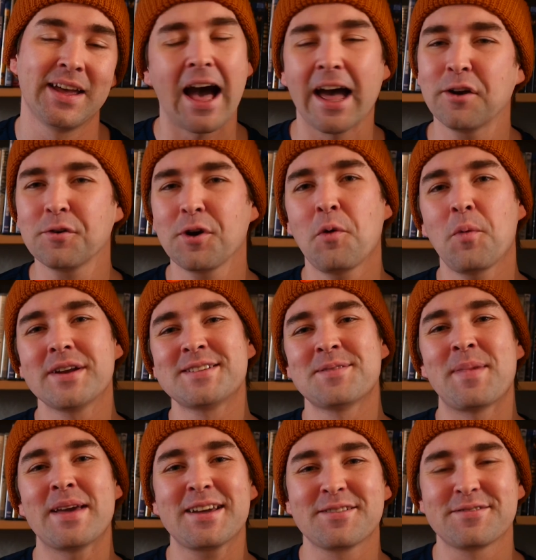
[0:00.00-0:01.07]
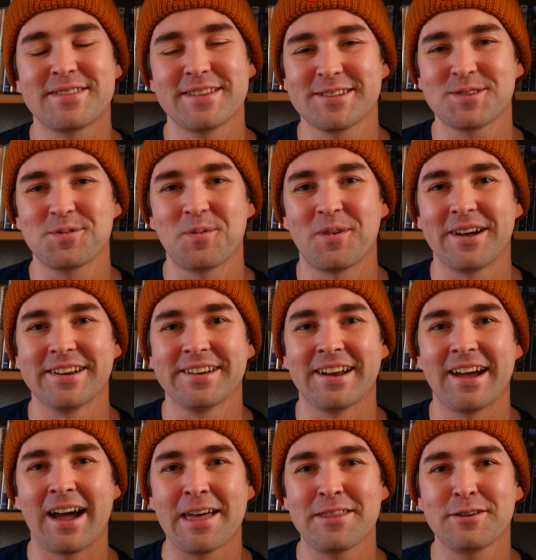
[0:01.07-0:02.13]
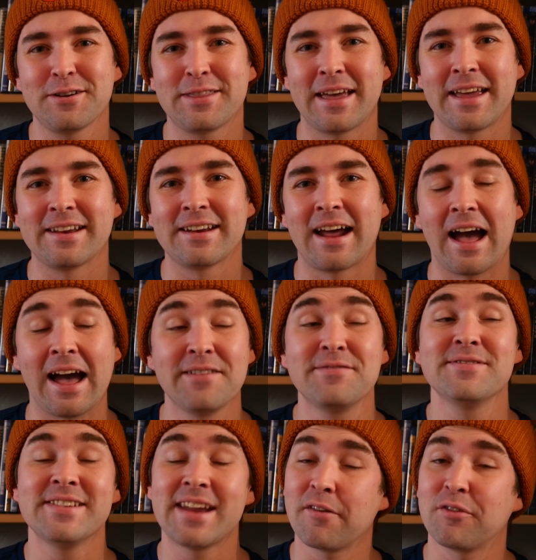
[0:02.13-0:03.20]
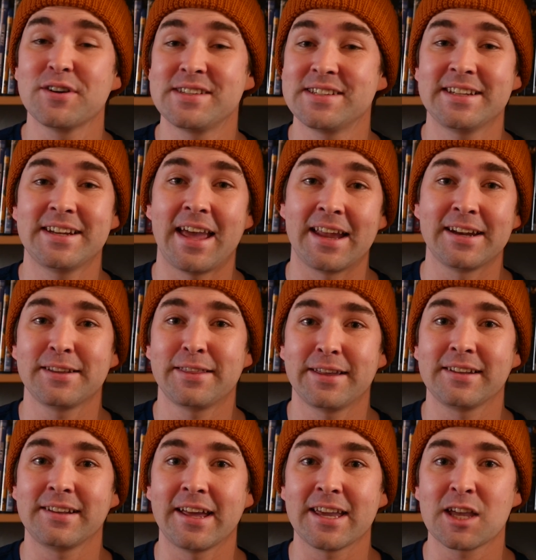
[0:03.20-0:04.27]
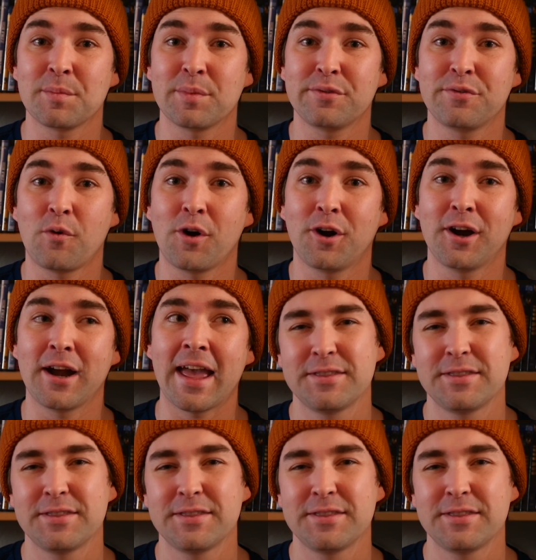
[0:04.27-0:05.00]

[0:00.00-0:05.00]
I don't know what to make of this one, other than I've never seen anything like it before.